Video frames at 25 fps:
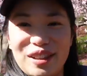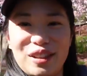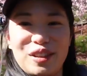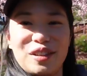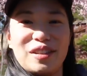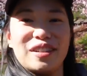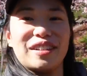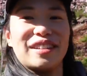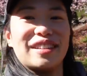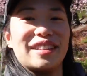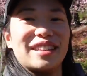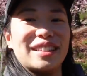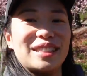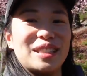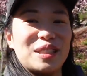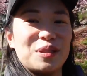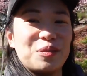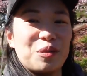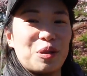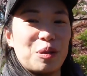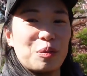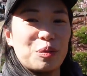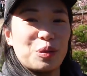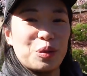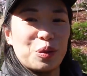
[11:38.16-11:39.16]
Look, this is
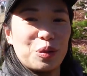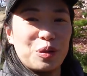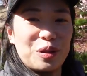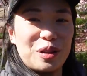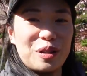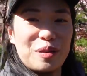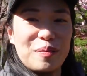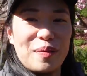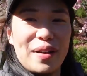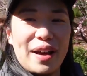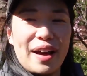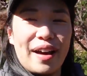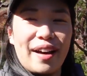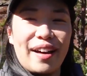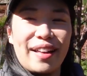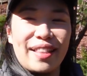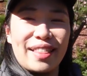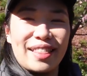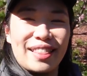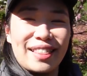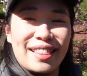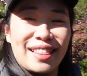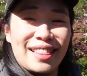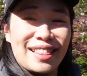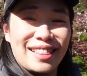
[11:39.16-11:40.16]
what I'm talking about.
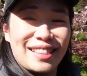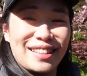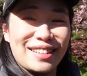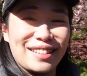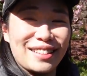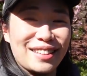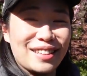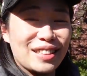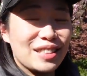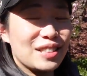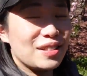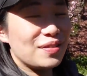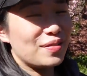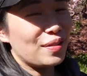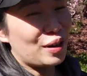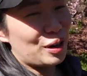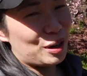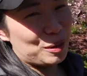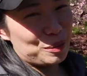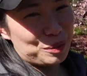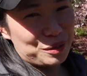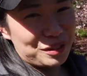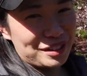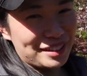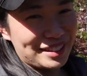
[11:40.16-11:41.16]

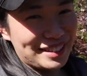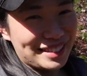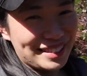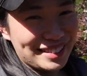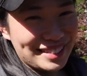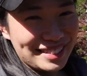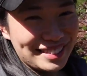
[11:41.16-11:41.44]
Very pretty.